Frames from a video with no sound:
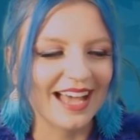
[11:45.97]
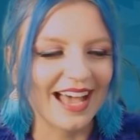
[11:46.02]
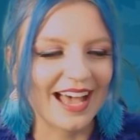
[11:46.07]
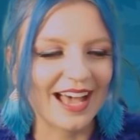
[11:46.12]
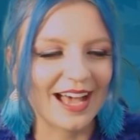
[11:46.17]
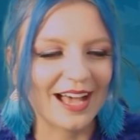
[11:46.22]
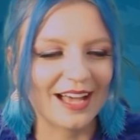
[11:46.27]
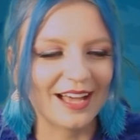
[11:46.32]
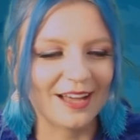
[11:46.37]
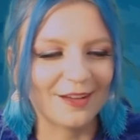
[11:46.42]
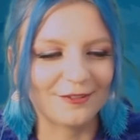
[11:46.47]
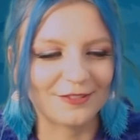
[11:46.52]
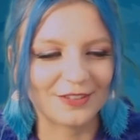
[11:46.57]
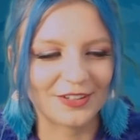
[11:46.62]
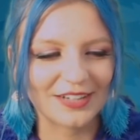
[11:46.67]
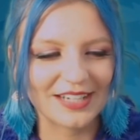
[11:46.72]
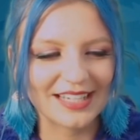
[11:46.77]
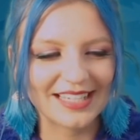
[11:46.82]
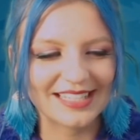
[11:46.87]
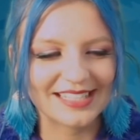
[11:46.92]
a
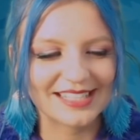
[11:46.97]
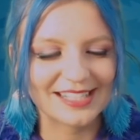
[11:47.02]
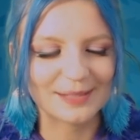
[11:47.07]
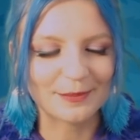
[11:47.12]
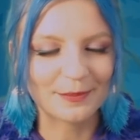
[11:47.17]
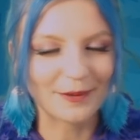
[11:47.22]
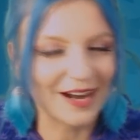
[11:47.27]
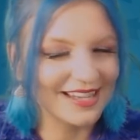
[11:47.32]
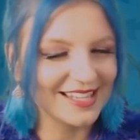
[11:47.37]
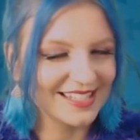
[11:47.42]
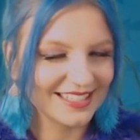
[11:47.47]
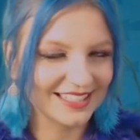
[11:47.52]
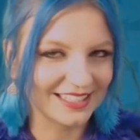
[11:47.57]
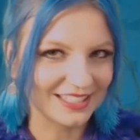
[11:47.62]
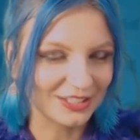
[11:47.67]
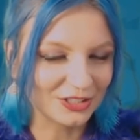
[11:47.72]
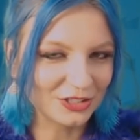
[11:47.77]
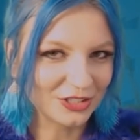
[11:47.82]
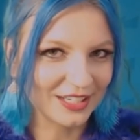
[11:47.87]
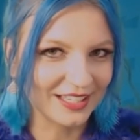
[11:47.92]
very surprising
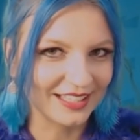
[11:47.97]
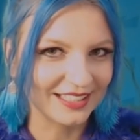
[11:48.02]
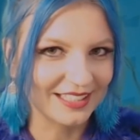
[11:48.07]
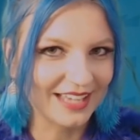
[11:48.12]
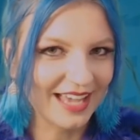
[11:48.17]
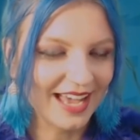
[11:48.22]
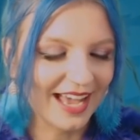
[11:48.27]
addition